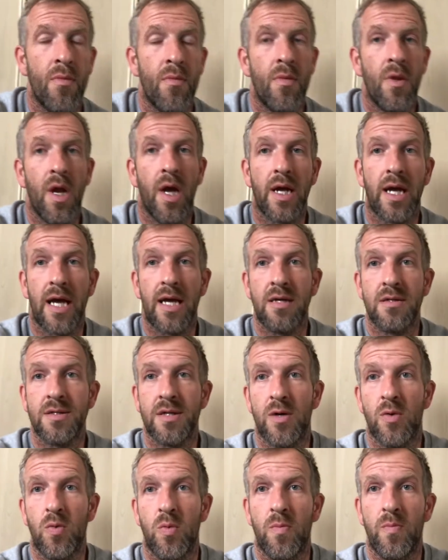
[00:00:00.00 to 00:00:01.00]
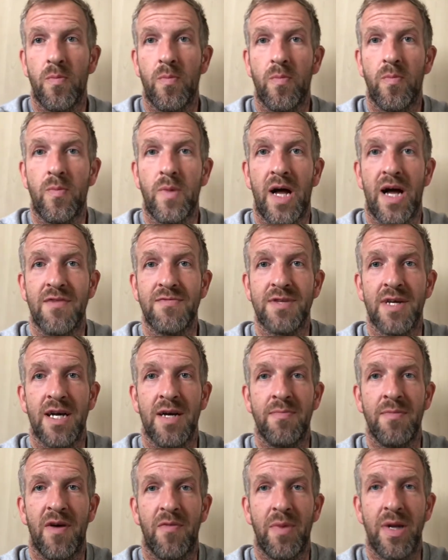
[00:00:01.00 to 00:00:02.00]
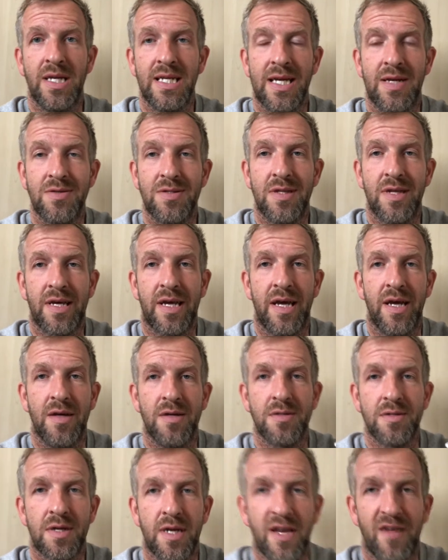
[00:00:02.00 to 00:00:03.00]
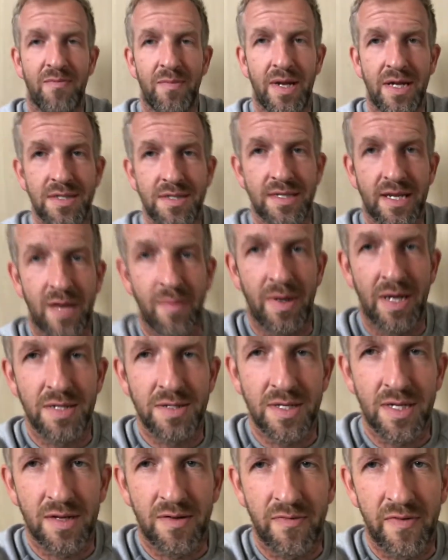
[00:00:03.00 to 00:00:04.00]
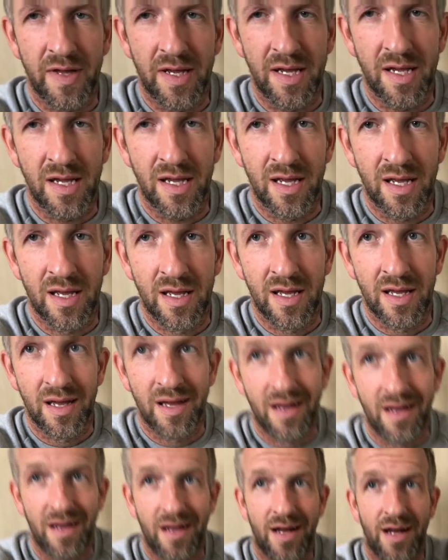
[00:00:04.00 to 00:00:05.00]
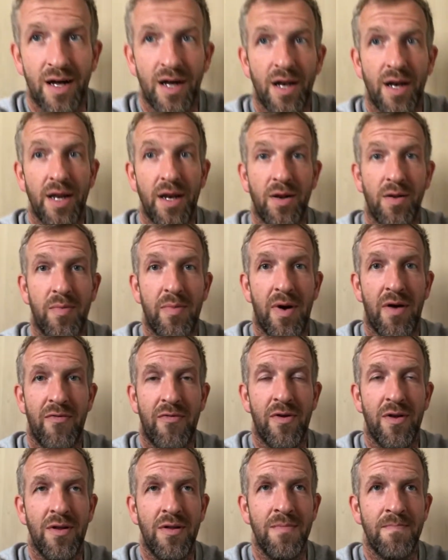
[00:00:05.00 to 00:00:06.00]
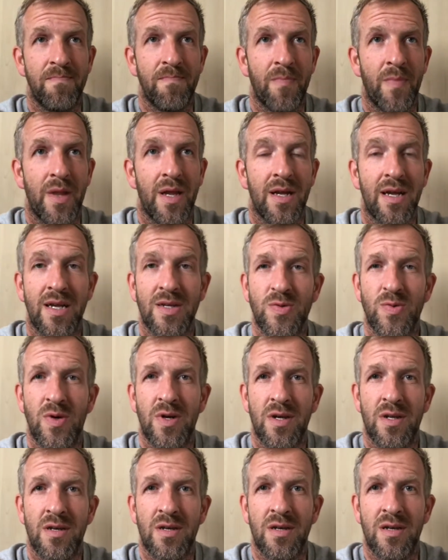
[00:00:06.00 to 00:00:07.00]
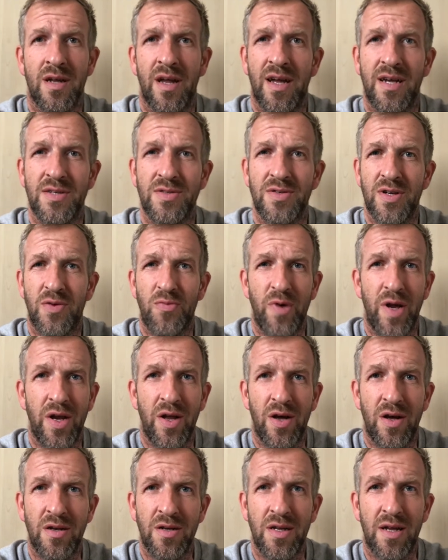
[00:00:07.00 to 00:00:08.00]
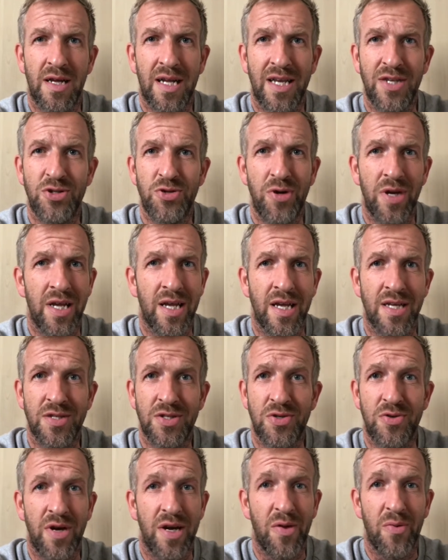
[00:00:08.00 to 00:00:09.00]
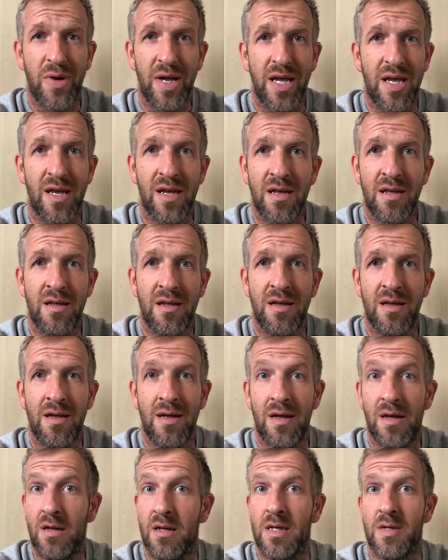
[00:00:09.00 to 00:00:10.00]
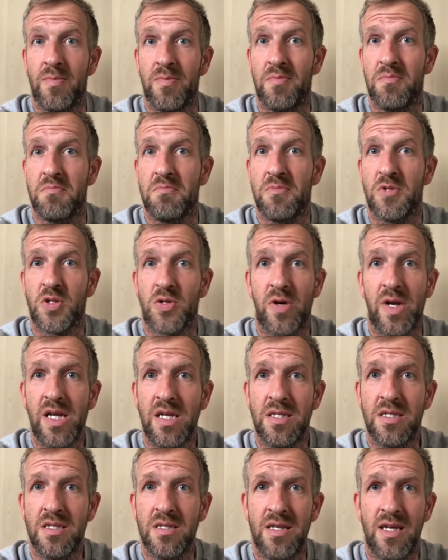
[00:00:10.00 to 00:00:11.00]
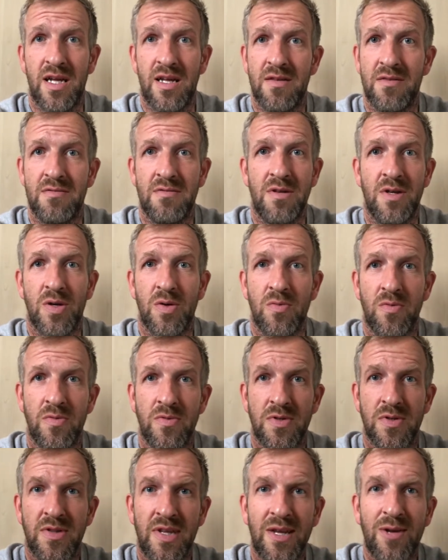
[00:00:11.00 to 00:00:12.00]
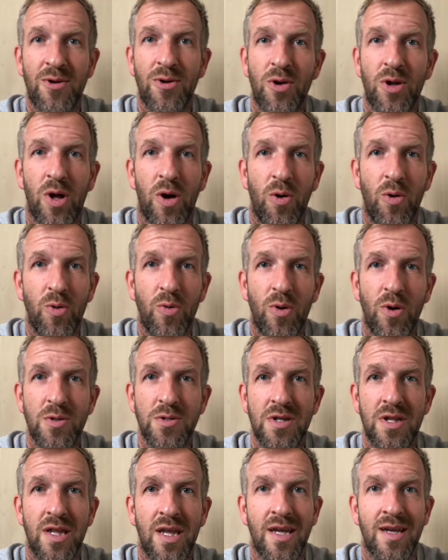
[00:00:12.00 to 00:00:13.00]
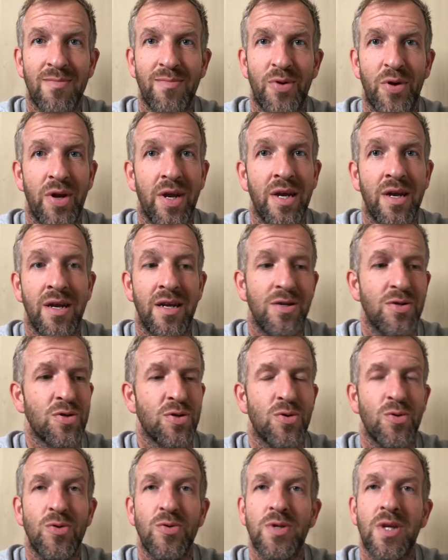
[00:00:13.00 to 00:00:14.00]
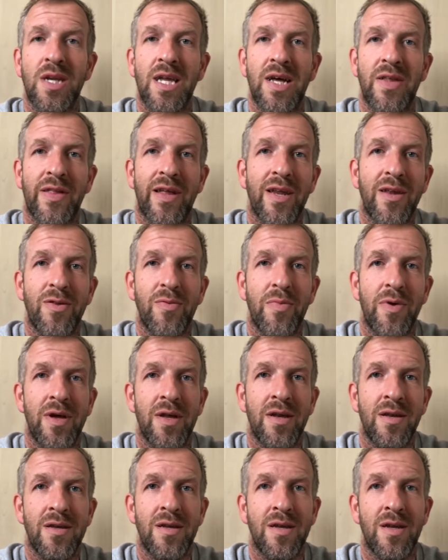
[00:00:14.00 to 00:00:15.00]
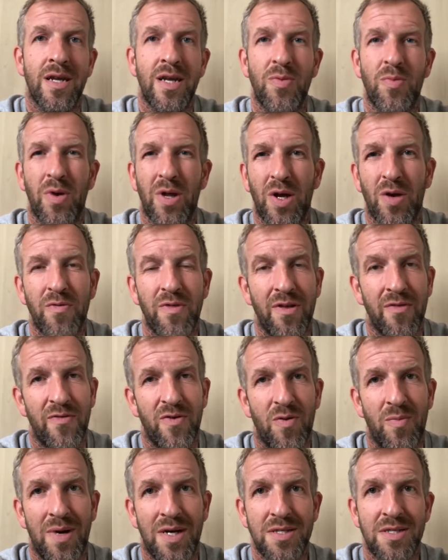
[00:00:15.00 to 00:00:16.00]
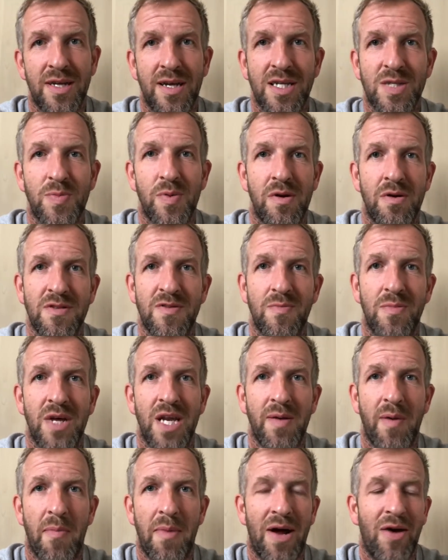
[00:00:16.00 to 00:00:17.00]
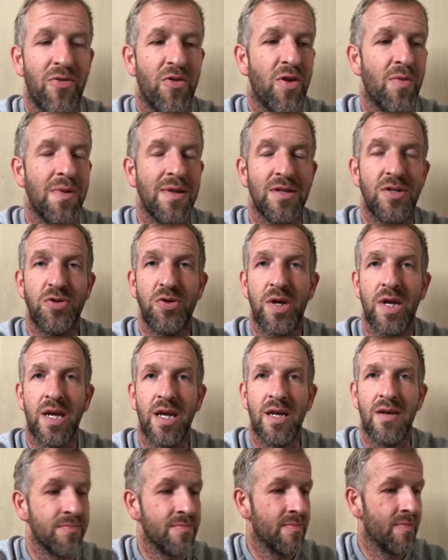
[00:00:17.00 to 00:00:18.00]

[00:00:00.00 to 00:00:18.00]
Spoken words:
Okay, so half time, I've been down to the kiosk and I've managed to get myself a little bovril. And guess what? It's red hot and I can drink it straight away. Strange, isn't it? There's a thing called cold water that you can put in and it just cools it down that little bit. I didn't want to go for the full match day experience of burning my mouth, not being able to drink it.